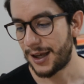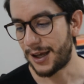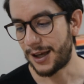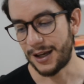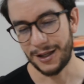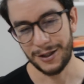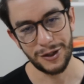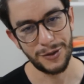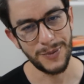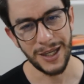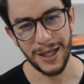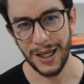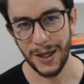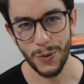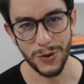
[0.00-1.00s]
To
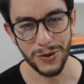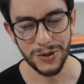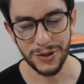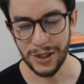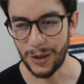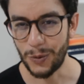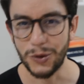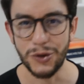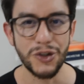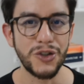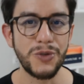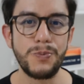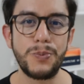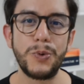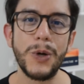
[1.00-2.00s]
me, it was
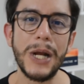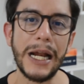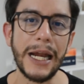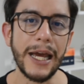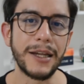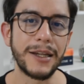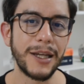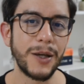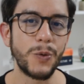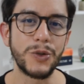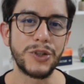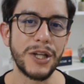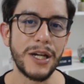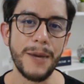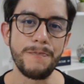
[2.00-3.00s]
just brilliant. It
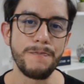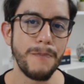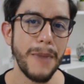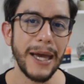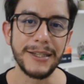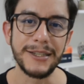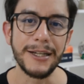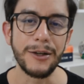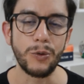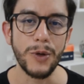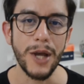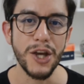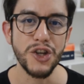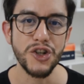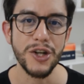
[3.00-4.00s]
was an amazing
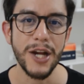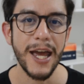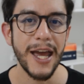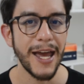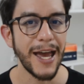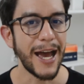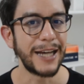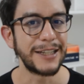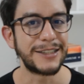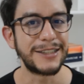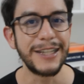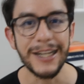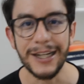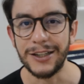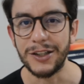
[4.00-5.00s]
creation. I
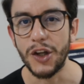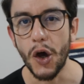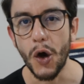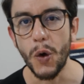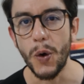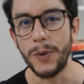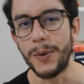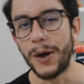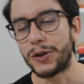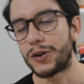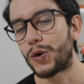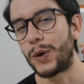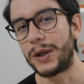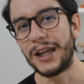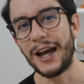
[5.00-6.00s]
didn't know about
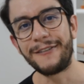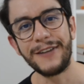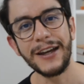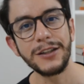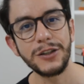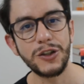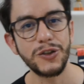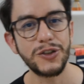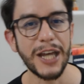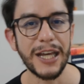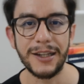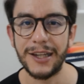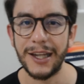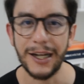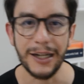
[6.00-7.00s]
Creed Aventus. I
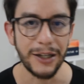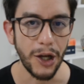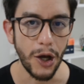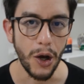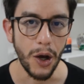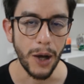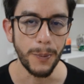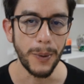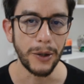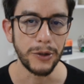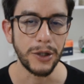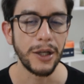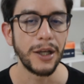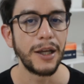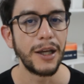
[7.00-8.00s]
didn't know about
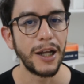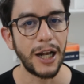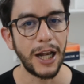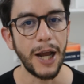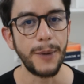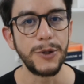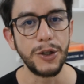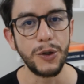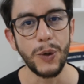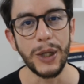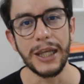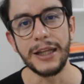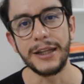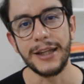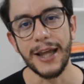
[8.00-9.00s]
Club de Nuit
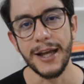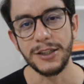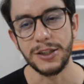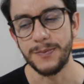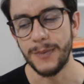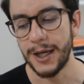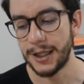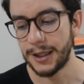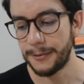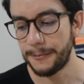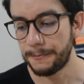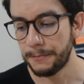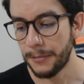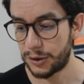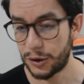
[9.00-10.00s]
Intense Man.
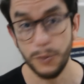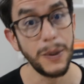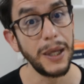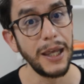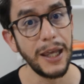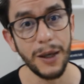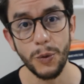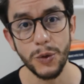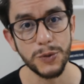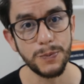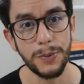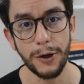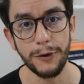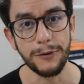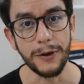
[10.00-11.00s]
To me, it was
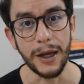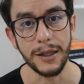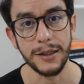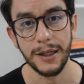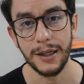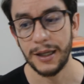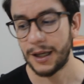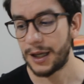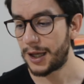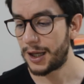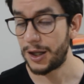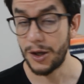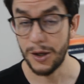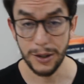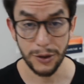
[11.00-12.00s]
perfect.
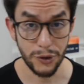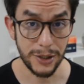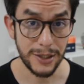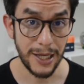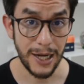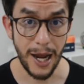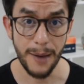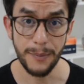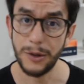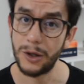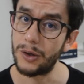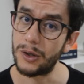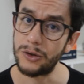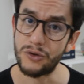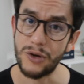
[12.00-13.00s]
You can dress it up, you
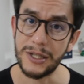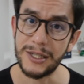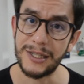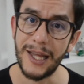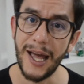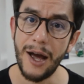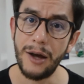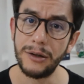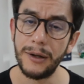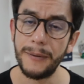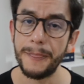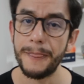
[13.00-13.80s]
can dress it down.